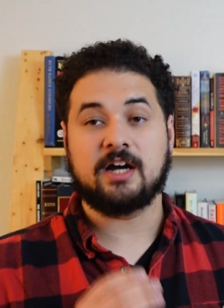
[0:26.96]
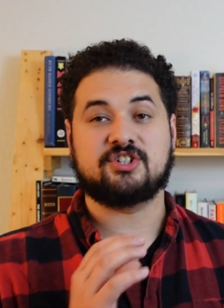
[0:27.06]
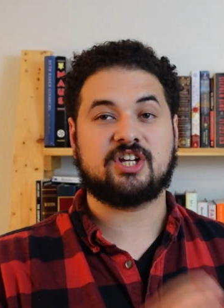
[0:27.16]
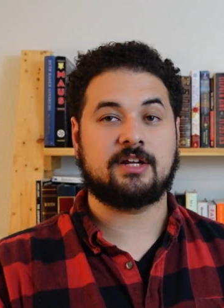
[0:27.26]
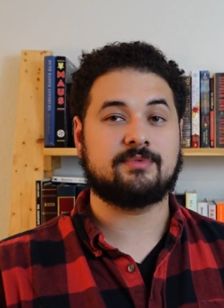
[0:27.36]
A
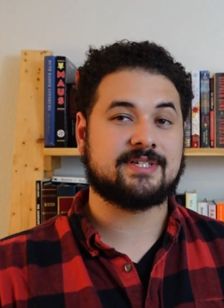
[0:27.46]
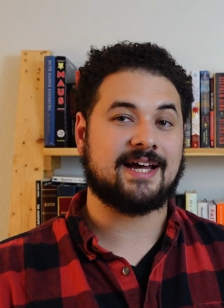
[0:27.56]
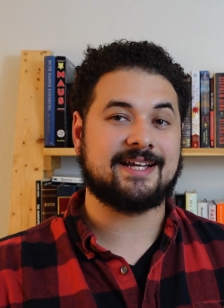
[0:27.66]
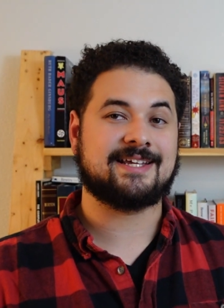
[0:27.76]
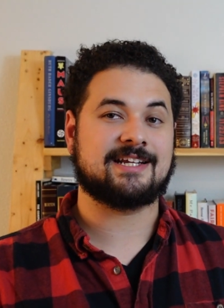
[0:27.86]
gene
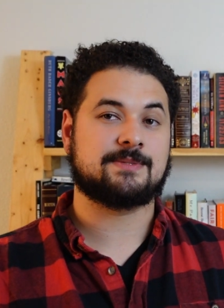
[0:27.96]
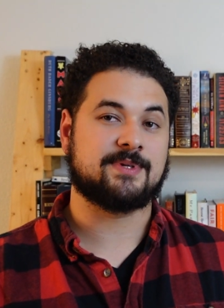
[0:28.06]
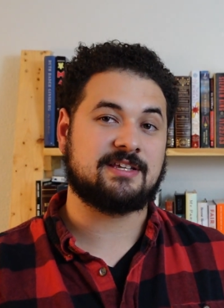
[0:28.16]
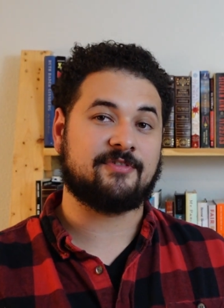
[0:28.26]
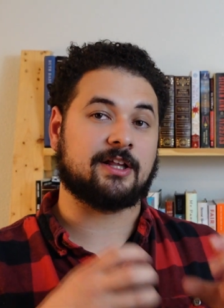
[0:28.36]
resides at a
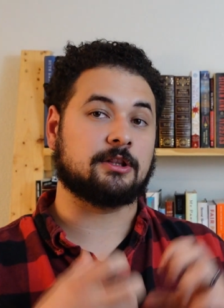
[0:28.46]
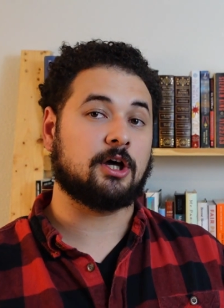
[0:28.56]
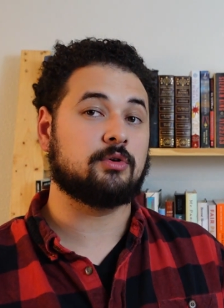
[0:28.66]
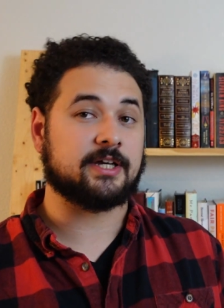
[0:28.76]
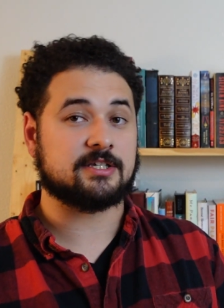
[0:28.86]
specific
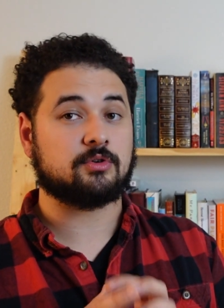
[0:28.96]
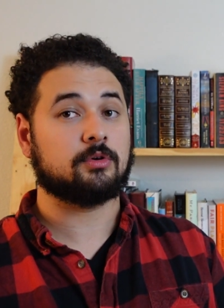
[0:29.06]
locus